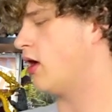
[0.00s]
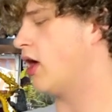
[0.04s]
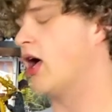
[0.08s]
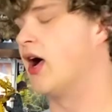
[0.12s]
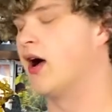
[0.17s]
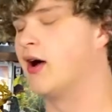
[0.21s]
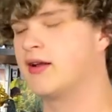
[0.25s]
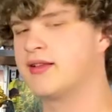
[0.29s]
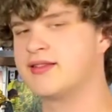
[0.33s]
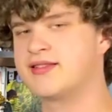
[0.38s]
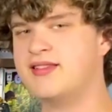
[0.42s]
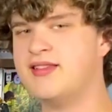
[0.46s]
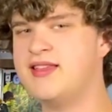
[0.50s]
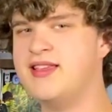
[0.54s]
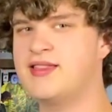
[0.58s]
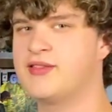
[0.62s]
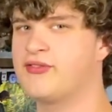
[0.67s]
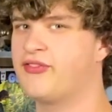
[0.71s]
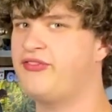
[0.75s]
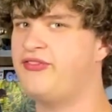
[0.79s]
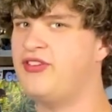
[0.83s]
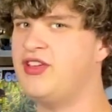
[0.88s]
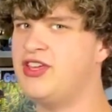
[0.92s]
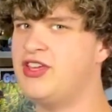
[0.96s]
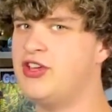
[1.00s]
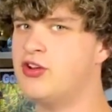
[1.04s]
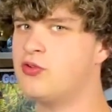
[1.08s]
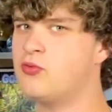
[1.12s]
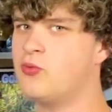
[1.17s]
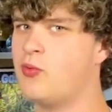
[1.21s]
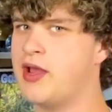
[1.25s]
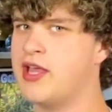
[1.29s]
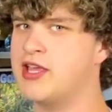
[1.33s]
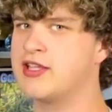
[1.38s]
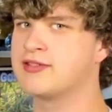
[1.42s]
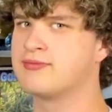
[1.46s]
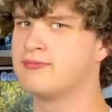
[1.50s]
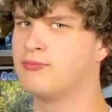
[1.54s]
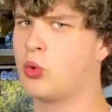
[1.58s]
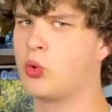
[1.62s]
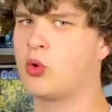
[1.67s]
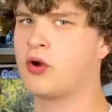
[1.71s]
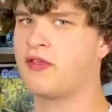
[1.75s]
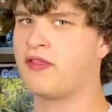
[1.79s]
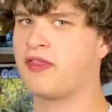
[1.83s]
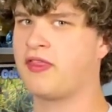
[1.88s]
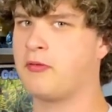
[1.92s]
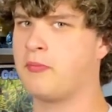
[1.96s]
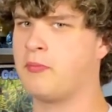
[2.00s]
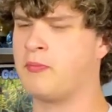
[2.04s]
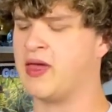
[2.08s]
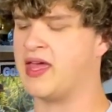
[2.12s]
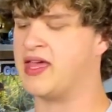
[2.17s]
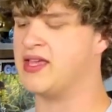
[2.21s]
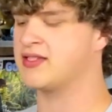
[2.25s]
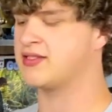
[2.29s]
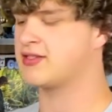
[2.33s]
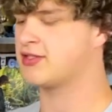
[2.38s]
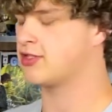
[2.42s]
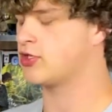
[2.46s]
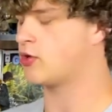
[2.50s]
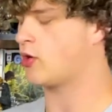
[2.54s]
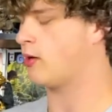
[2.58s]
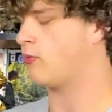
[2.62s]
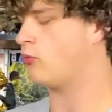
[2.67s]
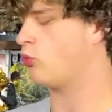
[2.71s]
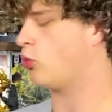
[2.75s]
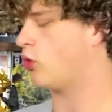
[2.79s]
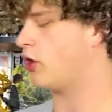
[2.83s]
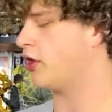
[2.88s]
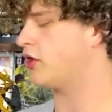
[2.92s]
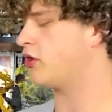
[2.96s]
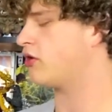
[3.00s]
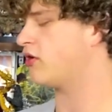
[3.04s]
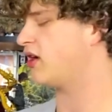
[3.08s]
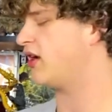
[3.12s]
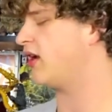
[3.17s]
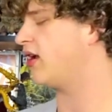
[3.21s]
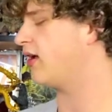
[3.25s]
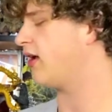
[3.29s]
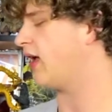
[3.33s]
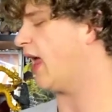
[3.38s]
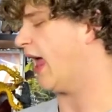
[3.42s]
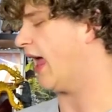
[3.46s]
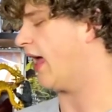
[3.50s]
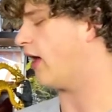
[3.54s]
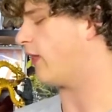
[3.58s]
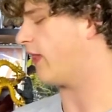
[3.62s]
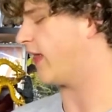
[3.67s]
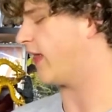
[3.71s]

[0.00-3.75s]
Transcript: honestly, the figure weighs more than the base, so I'm wondering how